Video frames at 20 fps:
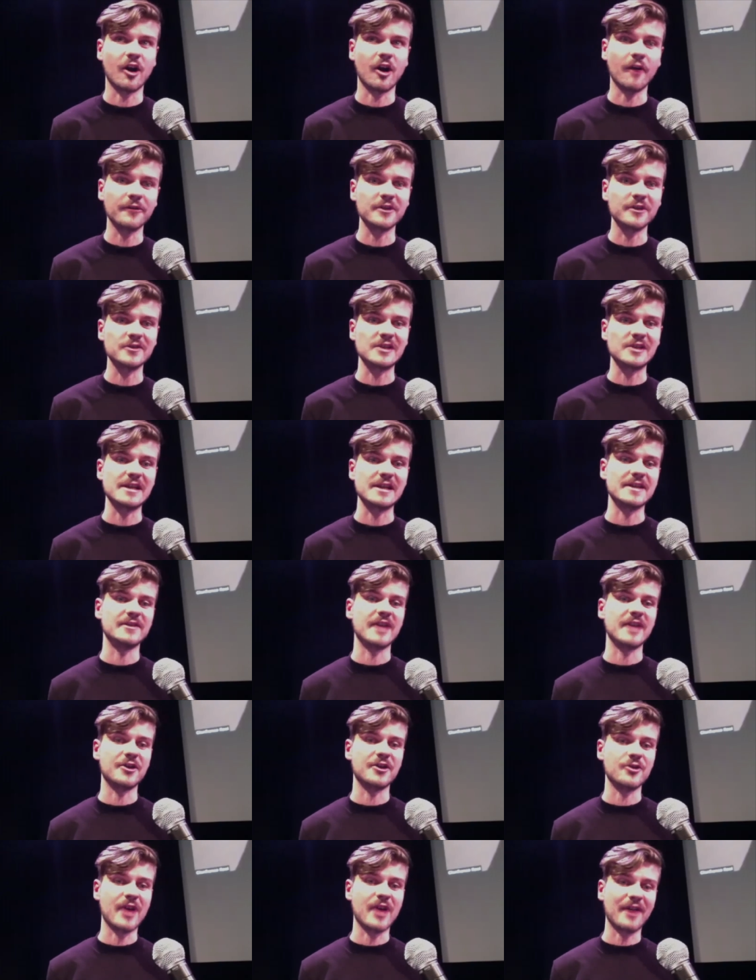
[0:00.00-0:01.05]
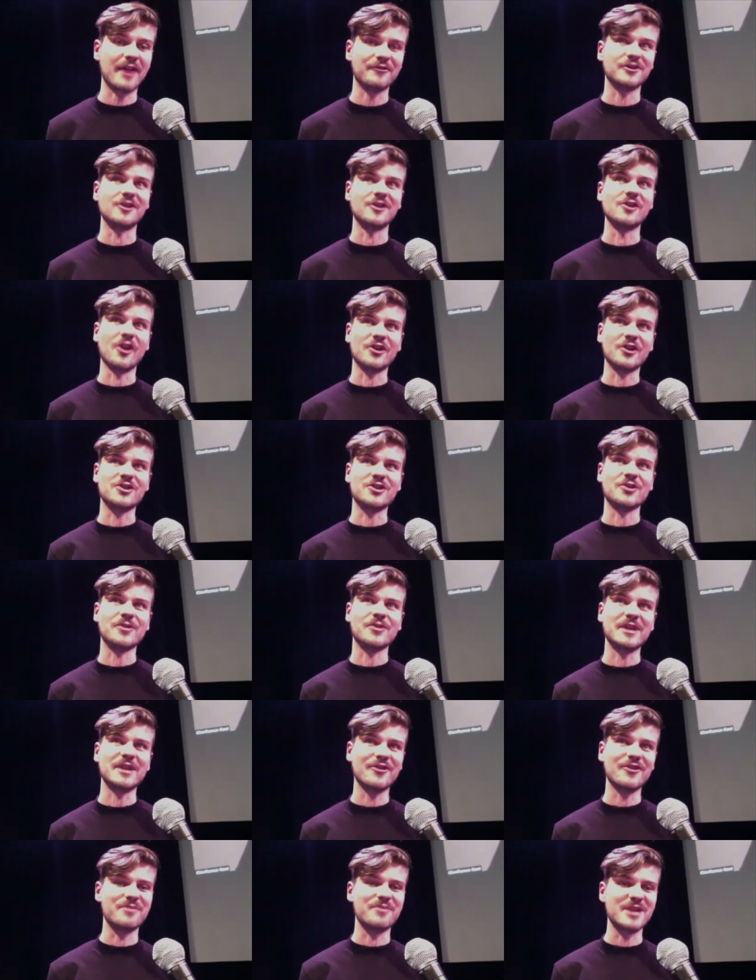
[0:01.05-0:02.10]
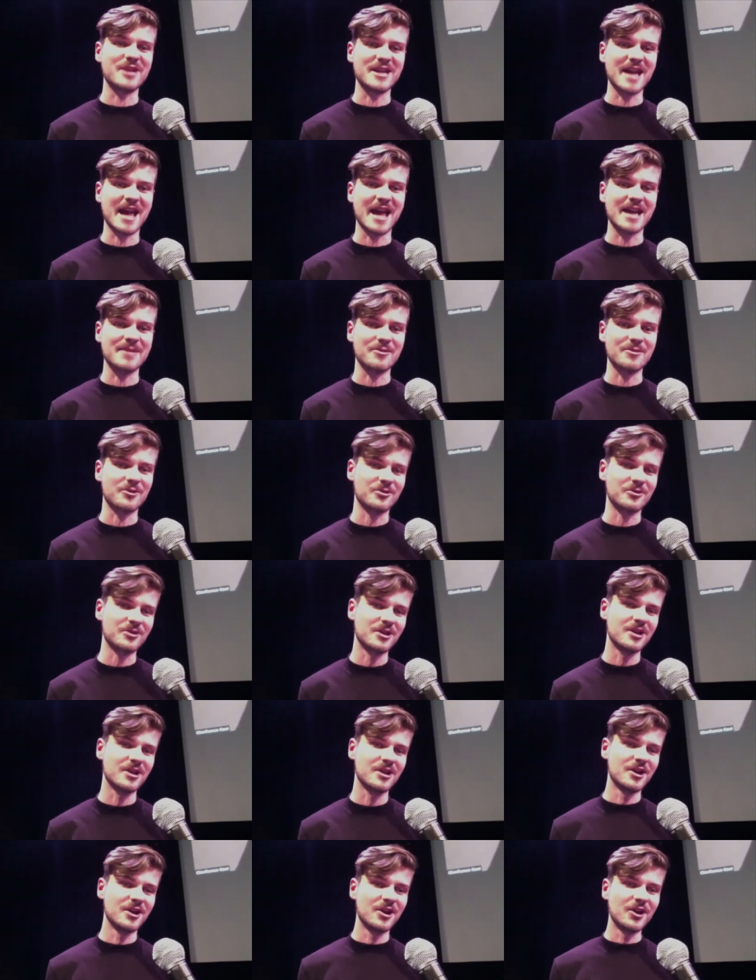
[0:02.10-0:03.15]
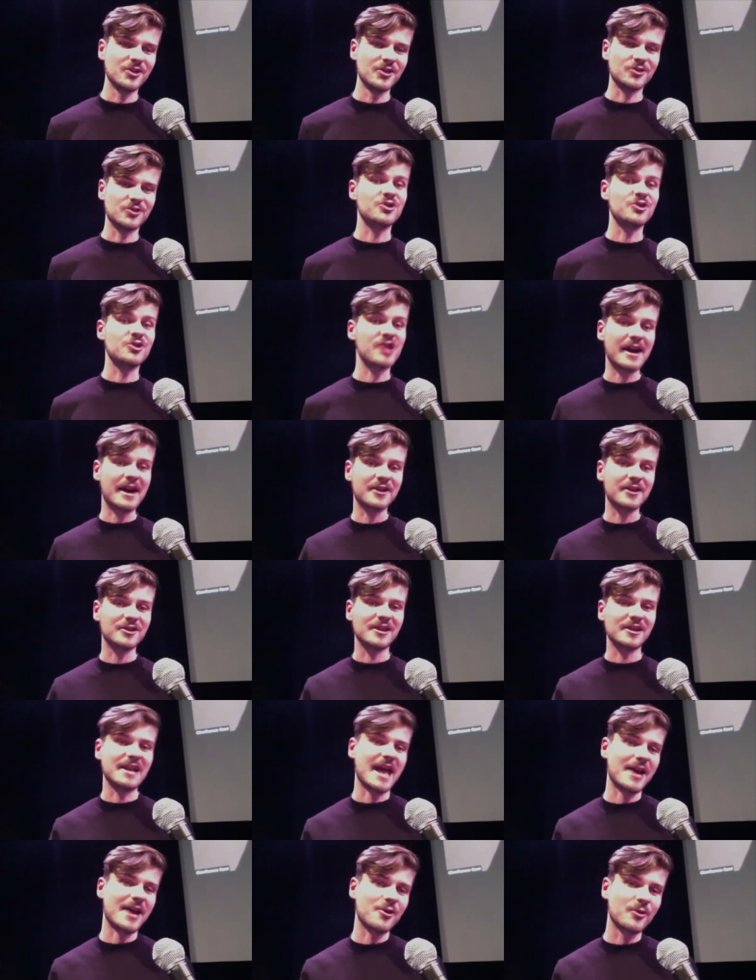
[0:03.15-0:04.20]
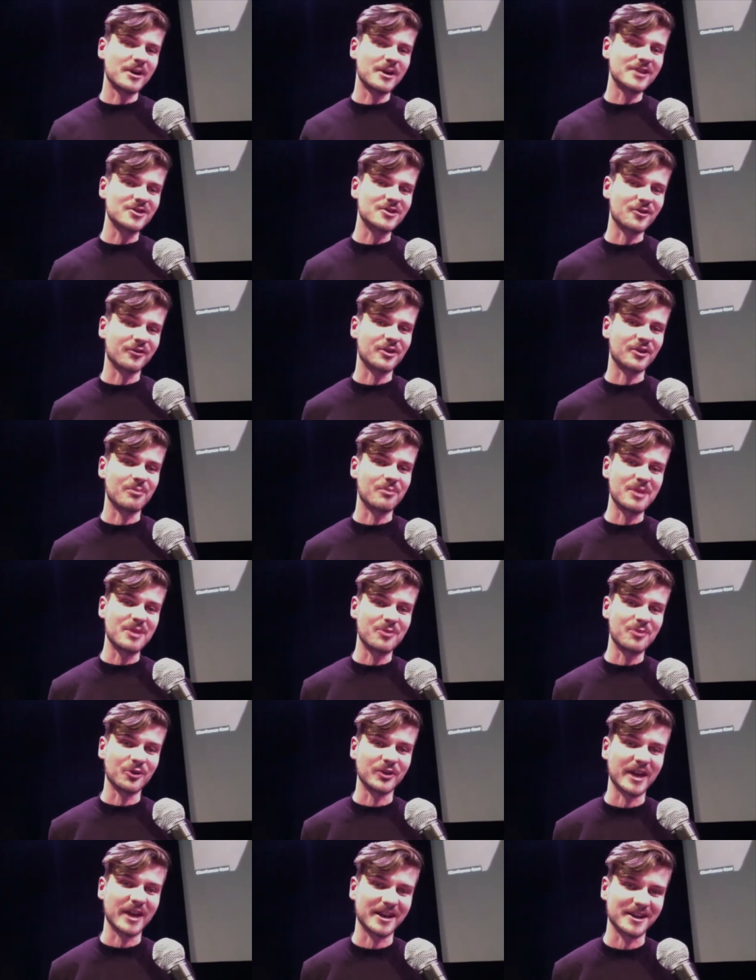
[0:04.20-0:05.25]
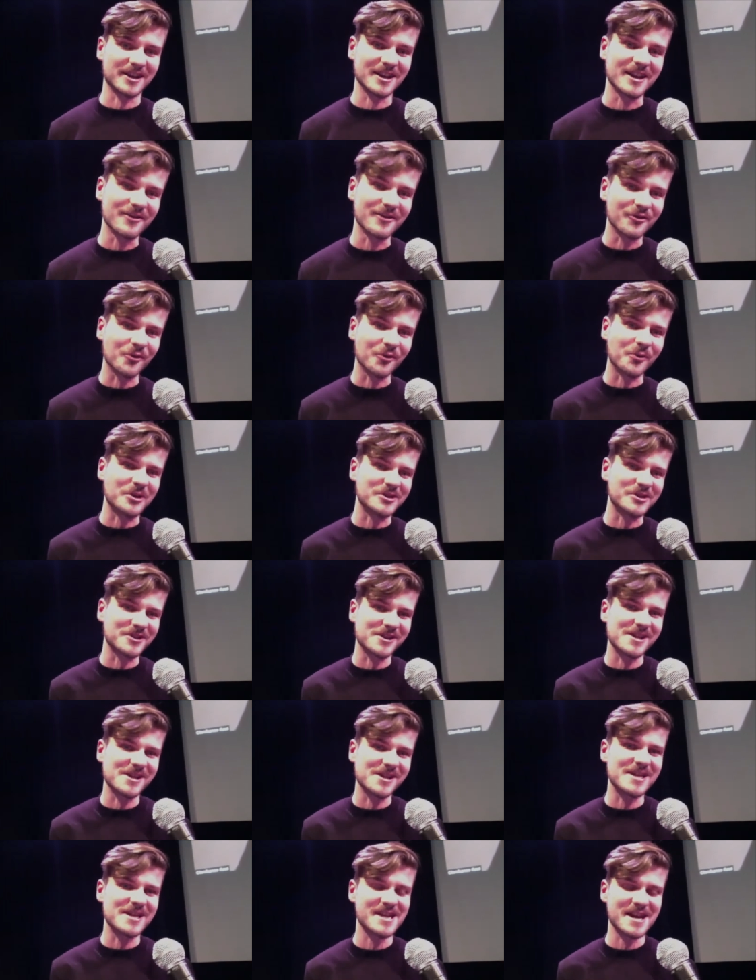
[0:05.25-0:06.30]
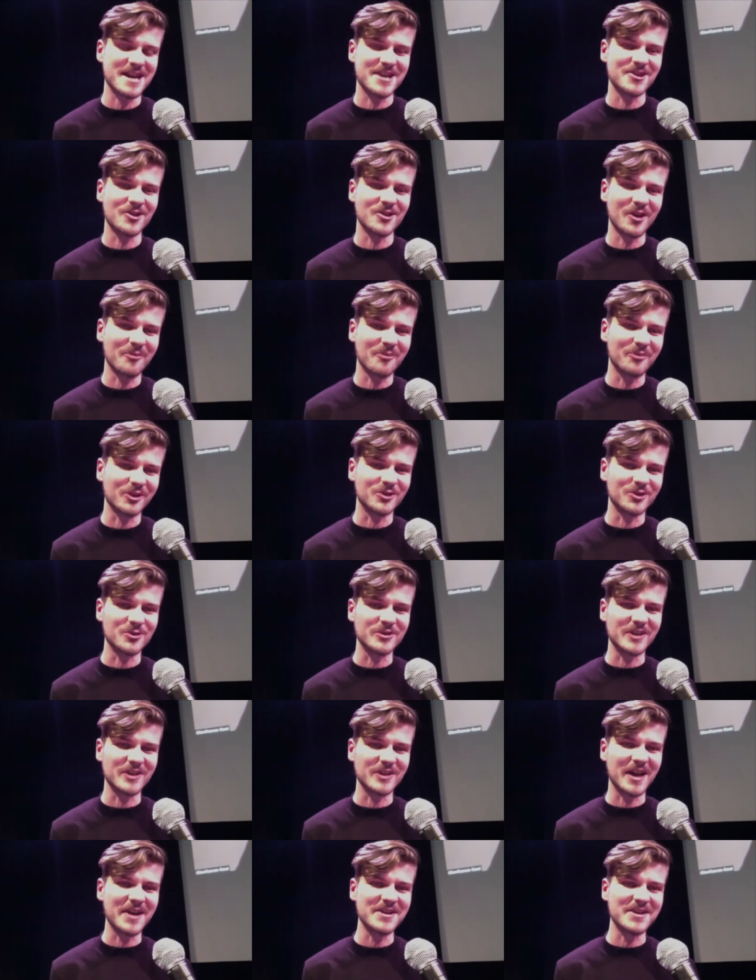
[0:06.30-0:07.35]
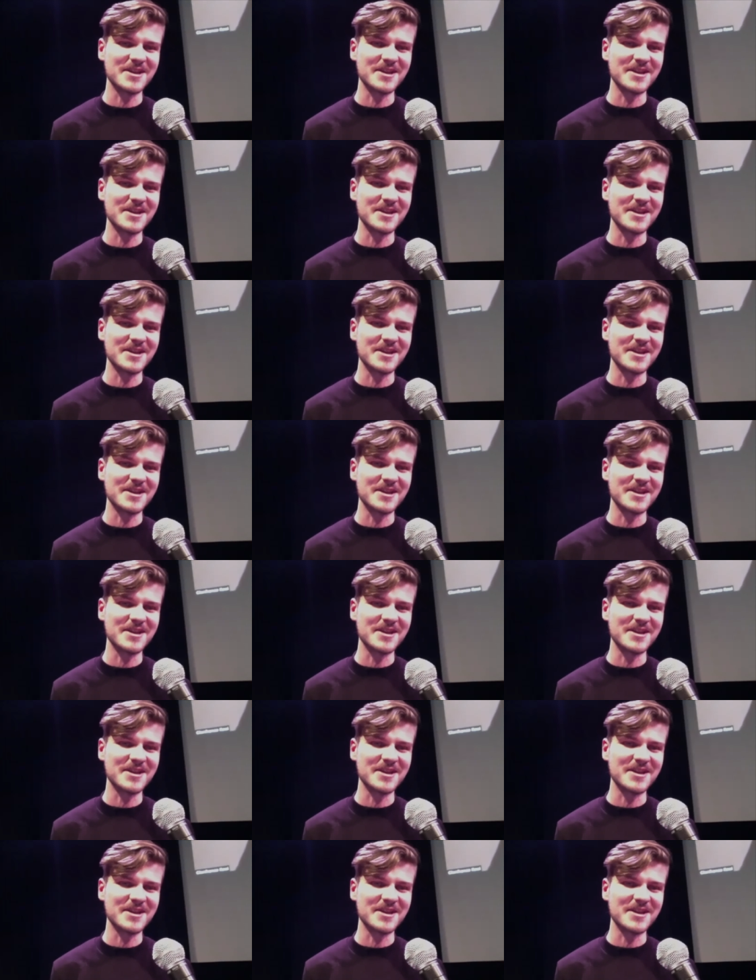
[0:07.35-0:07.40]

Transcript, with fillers: Obviously, there you have the luxury of being able to share the language of the people that live originally in Lampedusa.